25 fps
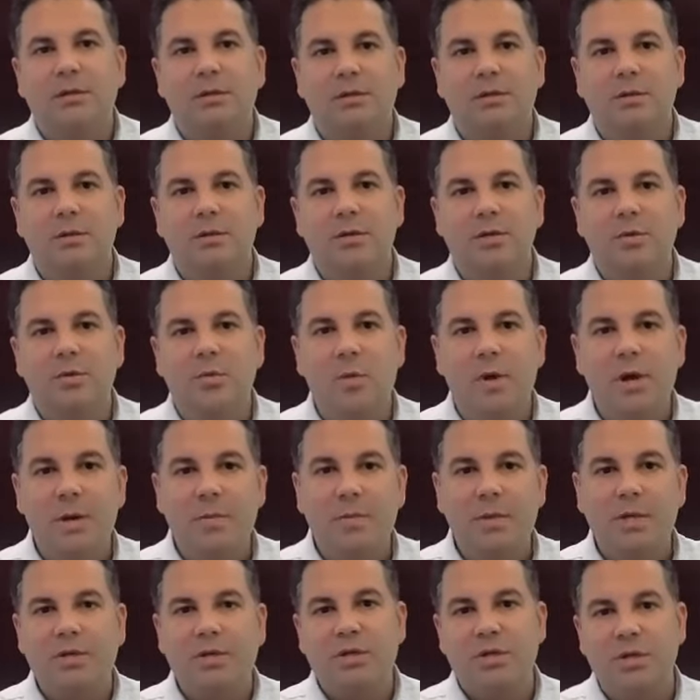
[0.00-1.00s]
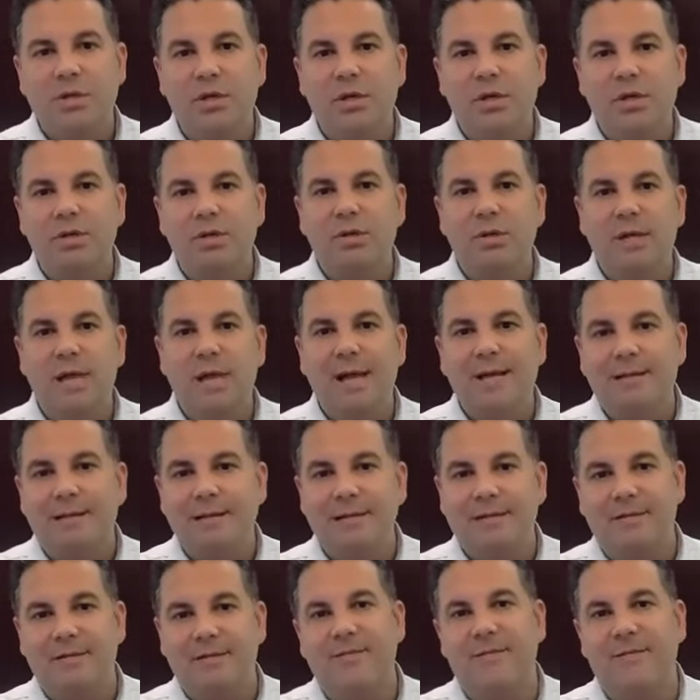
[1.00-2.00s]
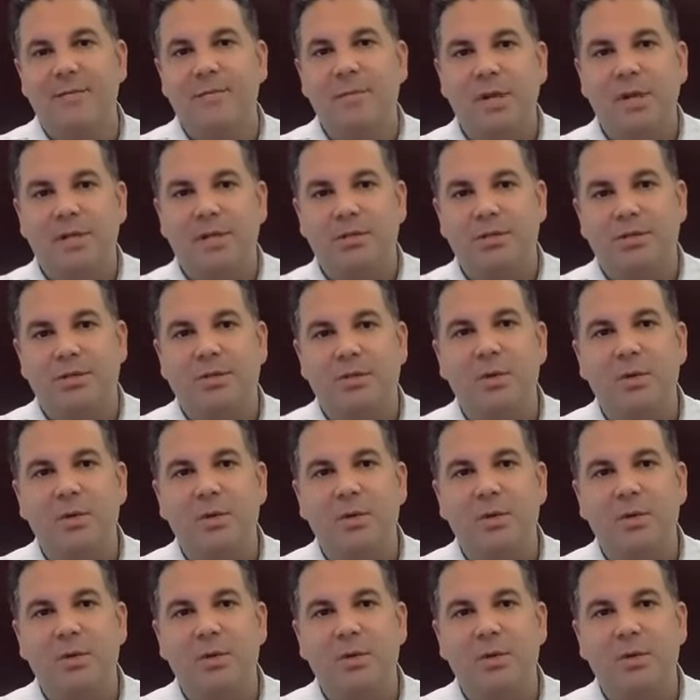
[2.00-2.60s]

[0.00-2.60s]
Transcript: So you want to make sure you get this information.